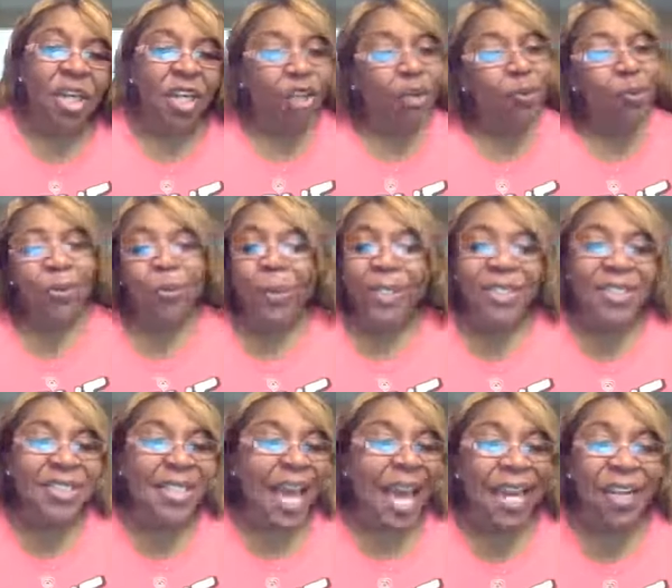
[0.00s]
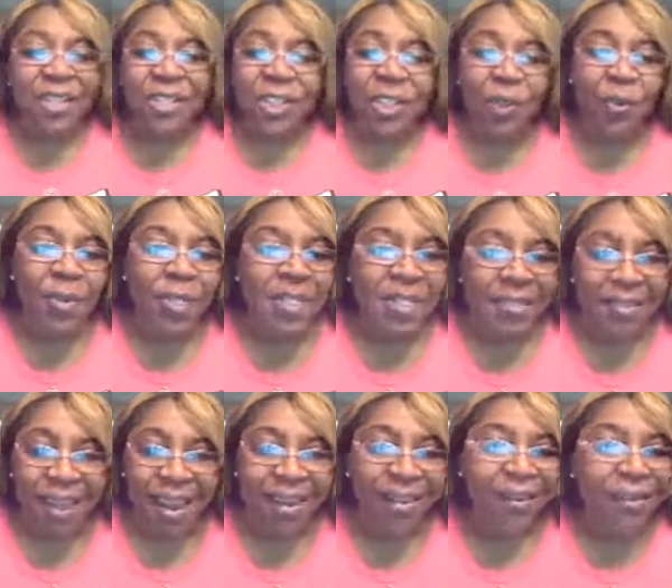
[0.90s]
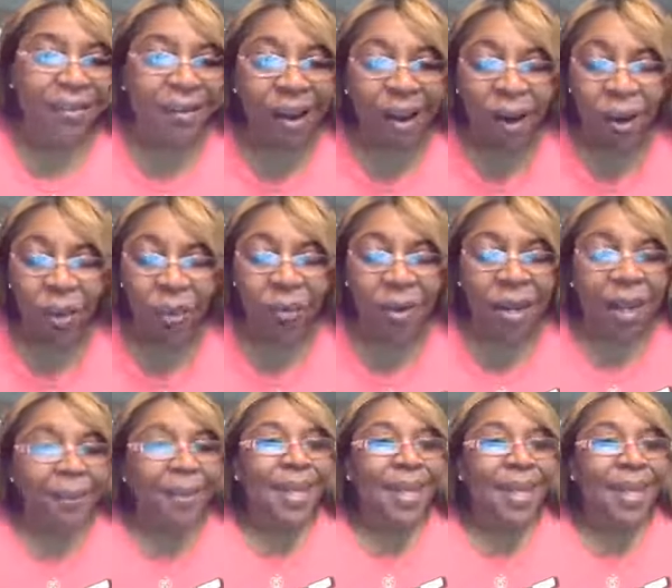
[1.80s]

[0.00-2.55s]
you we just got to do this thing alone